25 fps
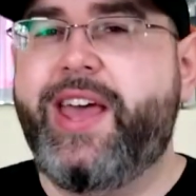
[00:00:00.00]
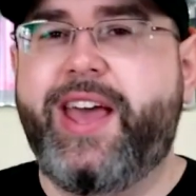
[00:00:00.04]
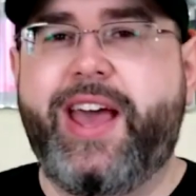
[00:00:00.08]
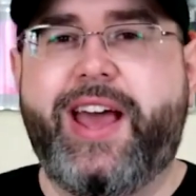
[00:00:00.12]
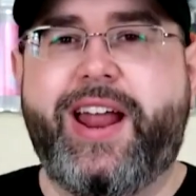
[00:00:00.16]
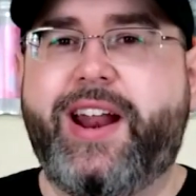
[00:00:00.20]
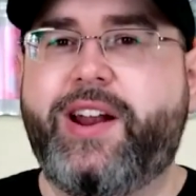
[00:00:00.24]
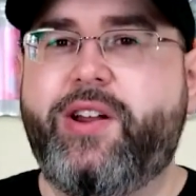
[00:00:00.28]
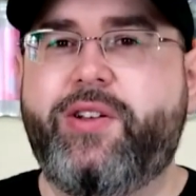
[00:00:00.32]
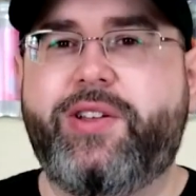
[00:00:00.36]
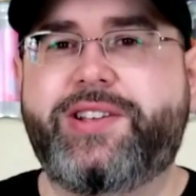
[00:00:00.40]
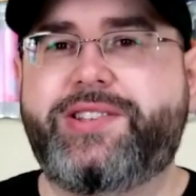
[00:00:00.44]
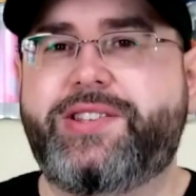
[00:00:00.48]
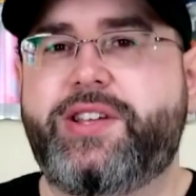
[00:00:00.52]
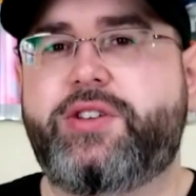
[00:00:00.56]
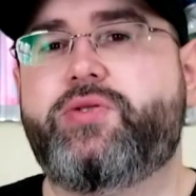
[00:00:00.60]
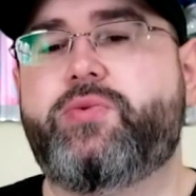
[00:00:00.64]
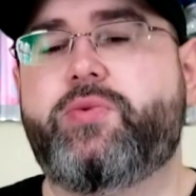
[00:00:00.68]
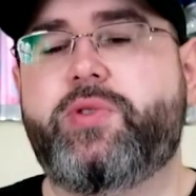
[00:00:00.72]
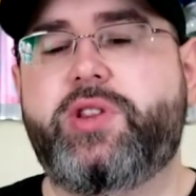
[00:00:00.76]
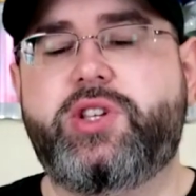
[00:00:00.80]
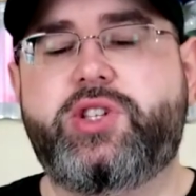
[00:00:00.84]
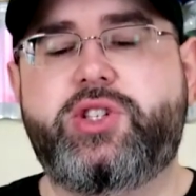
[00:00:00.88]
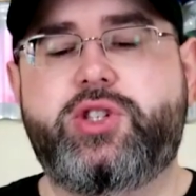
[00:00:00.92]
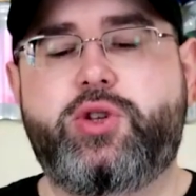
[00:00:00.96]
And I know that sounds
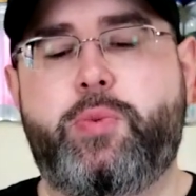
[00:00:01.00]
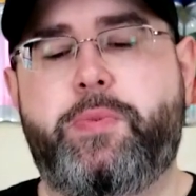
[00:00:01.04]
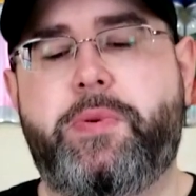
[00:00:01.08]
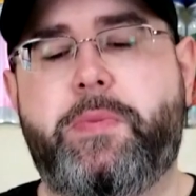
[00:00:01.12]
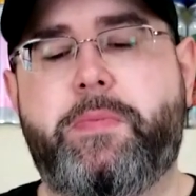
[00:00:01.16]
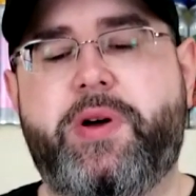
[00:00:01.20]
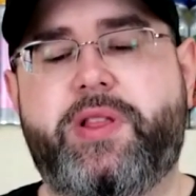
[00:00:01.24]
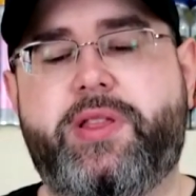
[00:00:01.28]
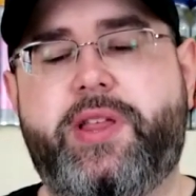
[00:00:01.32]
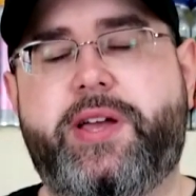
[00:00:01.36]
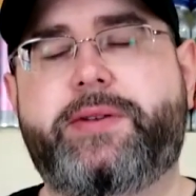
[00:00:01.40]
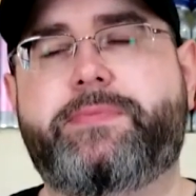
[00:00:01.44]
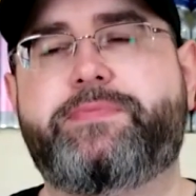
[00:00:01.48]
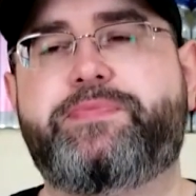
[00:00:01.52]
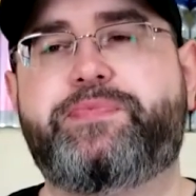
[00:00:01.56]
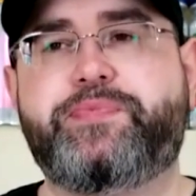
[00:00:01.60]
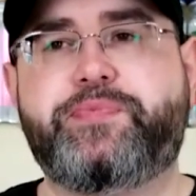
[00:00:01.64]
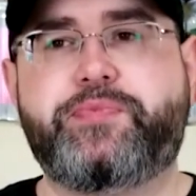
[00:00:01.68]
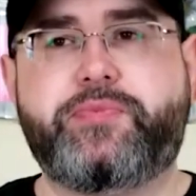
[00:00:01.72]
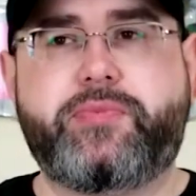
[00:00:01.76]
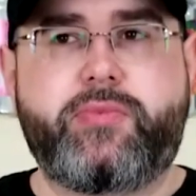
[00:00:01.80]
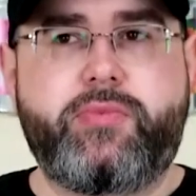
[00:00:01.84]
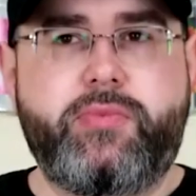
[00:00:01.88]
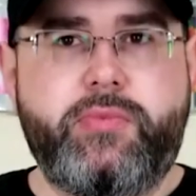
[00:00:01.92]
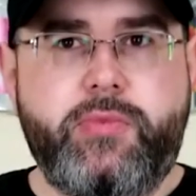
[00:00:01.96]
really stupid, but like,
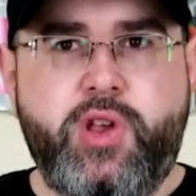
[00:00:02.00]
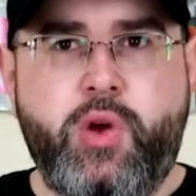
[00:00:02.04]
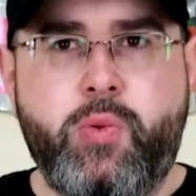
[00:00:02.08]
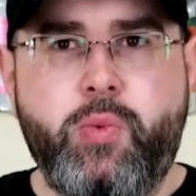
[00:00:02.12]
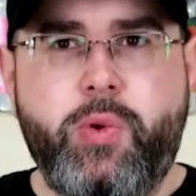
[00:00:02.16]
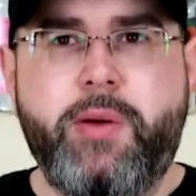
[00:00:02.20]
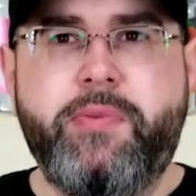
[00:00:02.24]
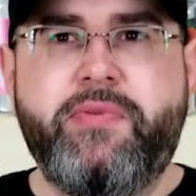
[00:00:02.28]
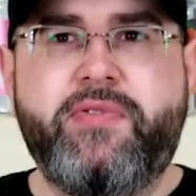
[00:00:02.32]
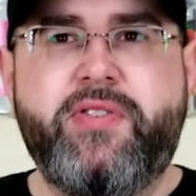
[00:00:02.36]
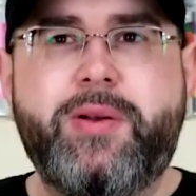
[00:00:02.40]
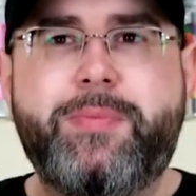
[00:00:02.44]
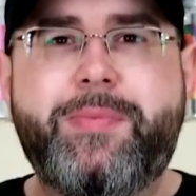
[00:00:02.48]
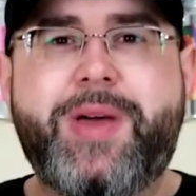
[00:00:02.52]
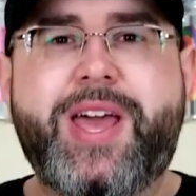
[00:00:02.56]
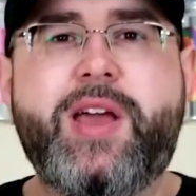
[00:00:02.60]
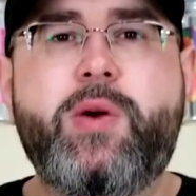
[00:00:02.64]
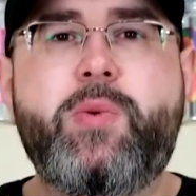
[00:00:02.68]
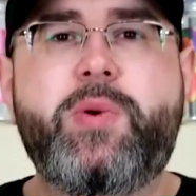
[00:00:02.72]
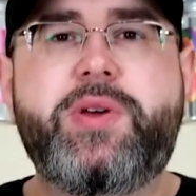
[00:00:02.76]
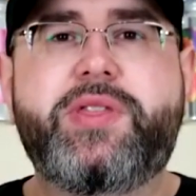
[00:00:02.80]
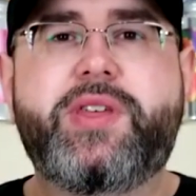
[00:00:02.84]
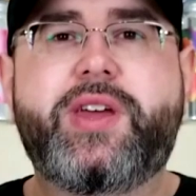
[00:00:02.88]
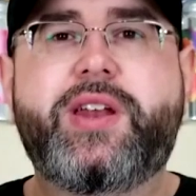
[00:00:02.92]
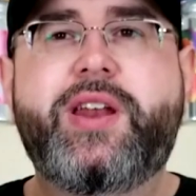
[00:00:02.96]
right up front, I'm hit
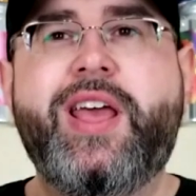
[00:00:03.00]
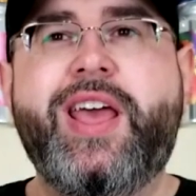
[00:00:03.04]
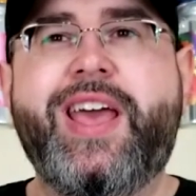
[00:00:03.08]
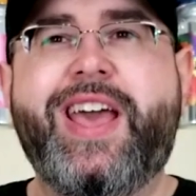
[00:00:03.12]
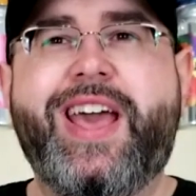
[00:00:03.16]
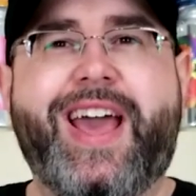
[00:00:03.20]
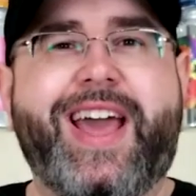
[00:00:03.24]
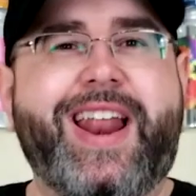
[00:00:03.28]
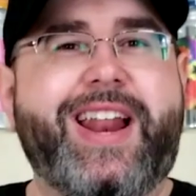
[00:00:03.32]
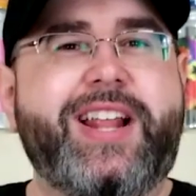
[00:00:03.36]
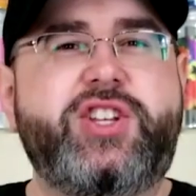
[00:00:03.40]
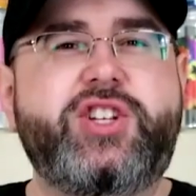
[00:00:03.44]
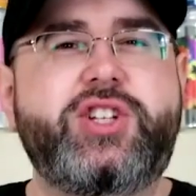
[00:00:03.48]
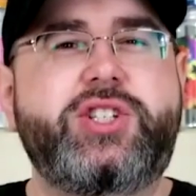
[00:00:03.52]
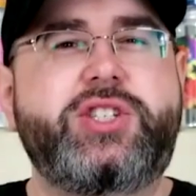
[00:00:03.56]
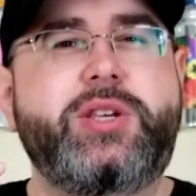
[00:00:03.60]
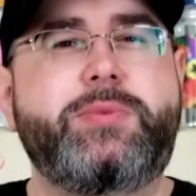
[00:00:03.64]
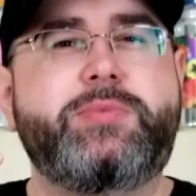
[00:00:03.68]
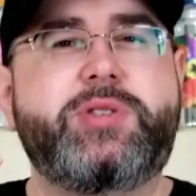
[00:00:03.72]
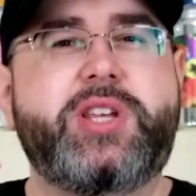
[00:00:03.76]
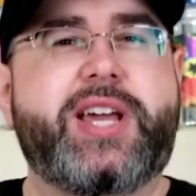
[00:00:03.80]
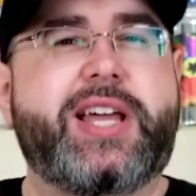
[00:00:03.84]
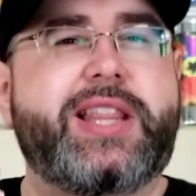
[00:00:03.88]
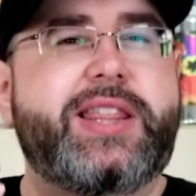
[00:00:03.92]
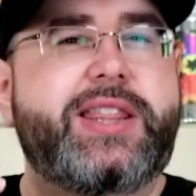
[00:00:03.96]
with it, and it just
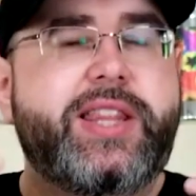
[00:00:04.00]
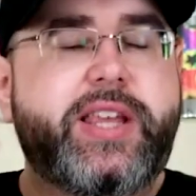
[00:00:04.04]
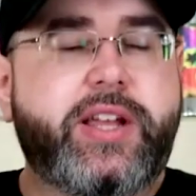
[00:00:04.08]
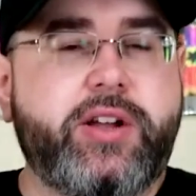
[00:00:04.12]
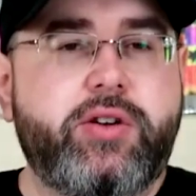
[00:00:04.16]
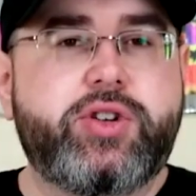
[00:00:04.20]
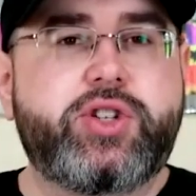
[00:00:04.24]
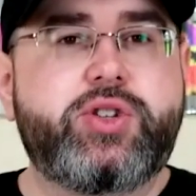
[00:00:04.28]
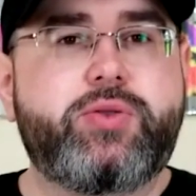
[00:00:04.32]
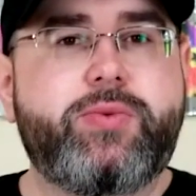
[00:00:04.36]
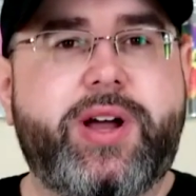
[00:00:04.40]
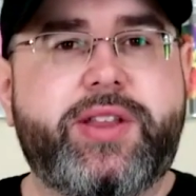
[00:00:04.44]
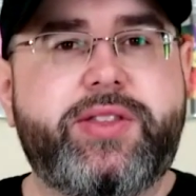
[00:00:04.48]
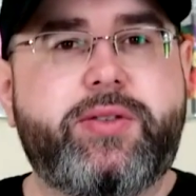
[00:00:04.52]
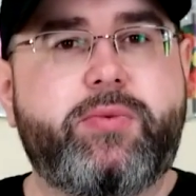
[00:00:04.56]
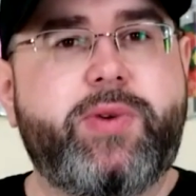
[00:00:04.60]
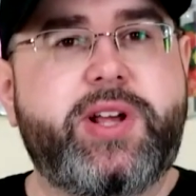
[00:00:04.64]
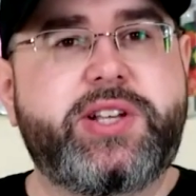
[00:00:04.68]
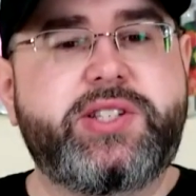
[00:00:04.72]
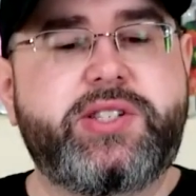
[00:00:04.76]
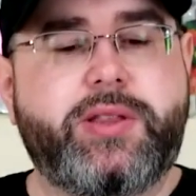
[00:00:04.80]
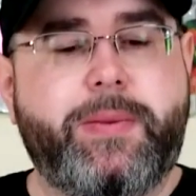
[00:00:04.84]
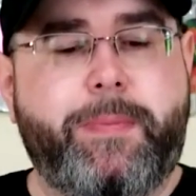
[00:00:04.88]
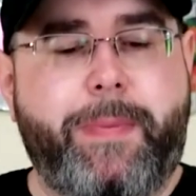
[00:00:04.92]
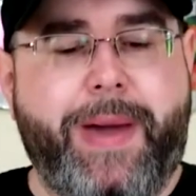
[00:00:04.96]
seems like it lingers throughout the
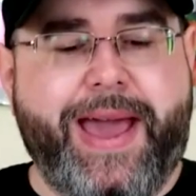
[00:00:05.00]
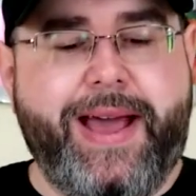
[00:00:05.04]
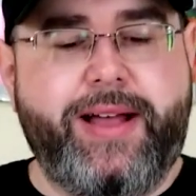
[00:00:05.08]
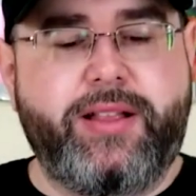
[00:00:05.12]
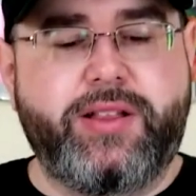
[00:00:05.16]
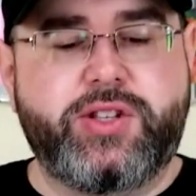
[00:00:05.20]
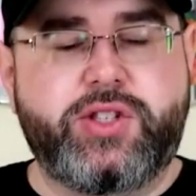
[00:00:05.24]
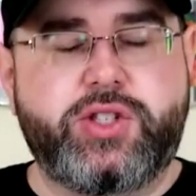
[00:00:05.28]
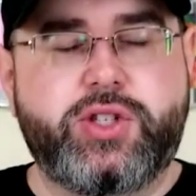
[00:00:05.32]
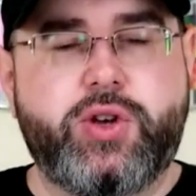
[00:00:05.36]
rest of the palate.